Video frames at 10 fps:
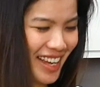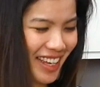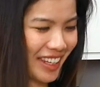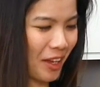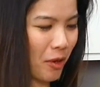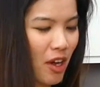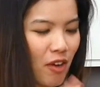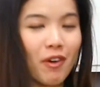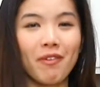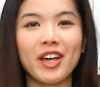So
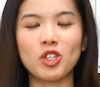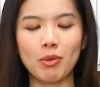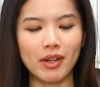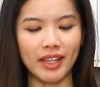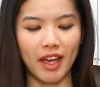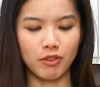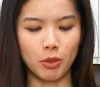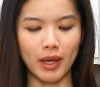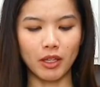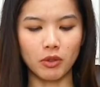for vegetables, I have
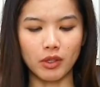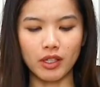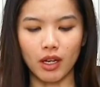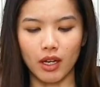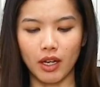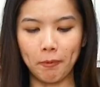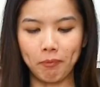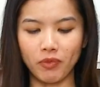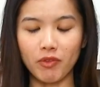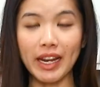tomatoes,
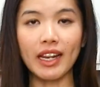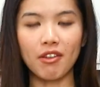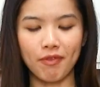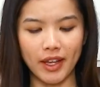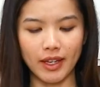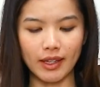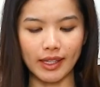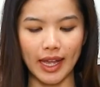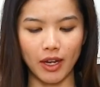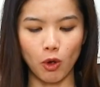lady
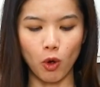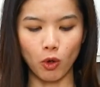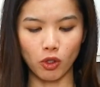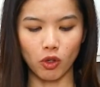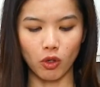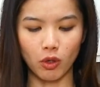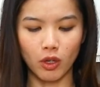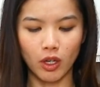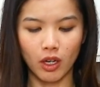fingers, and also